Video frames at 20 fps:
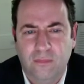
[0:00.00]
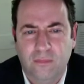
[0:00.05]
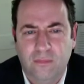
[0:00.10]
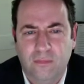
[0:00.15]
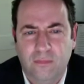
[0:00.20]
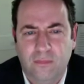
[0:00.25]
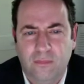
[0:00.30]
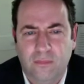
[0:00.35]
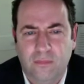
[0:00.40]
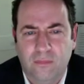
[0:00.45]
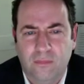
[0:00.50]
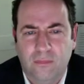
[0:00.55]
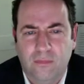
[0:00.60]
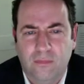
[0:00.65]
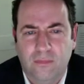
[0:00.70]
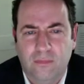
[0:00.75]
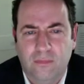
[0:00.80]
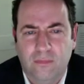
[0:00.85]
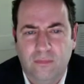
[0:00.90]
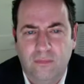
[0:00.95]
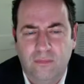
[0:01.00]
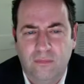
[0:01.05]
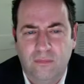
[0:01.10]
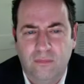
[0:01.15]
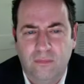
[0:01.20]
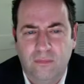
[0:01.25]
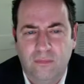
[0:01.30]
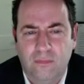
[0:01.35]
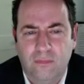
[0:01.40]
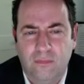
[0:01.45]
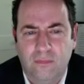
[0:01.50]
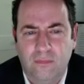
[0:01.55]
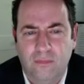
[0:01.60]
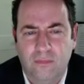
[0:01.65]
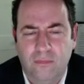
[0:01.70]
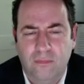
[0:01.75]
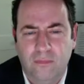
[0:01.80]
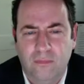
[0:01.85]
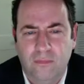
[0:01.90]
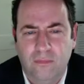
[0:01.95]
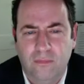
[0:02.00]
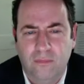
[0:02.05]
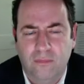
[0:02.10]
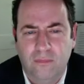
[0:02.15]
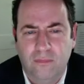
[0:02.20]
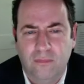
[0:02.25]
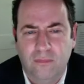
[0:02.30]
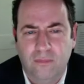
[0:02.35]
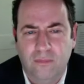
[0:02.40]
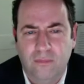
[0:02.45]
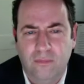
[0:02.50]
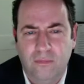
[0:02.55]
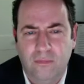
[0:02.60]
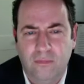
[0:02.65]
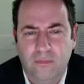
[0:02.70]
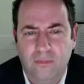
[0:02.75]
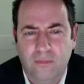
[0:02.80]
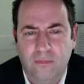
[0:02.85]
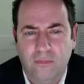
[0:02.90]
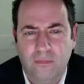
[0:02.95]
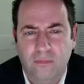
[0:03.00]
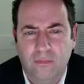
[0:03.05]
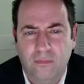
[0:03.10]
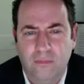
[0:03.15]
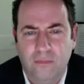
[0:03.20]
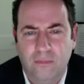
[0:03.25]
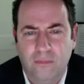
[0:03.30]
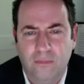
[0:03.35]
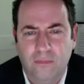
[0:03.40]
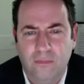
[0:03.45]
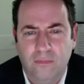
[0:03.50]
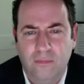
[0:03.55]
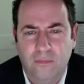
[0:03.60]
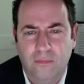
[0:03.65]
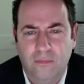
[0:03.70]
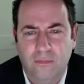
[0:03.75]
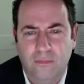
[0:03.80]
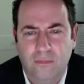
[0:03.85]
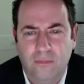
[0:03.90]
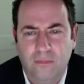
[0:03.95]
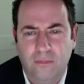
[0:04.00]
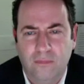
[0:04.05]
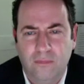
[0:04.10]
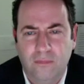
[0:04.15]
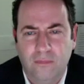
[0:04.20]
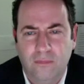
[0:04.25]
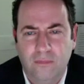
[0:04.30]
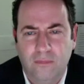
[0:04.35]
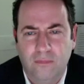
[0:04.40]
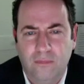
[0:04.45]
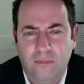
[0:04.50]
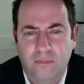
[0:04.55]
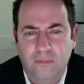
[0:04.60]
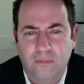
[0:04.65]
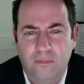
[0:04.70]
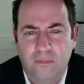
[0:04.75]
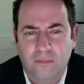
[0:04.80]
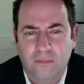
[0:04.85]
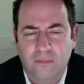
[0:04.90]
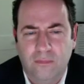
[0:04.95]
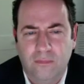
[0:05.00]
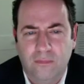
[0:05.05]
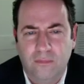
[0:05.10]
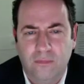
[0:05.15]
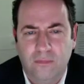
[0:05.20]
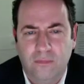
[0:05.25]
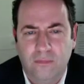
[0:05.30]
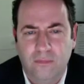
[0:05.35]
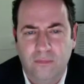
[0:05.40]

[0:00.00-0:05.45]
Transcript: No words are spoken by the person on screen.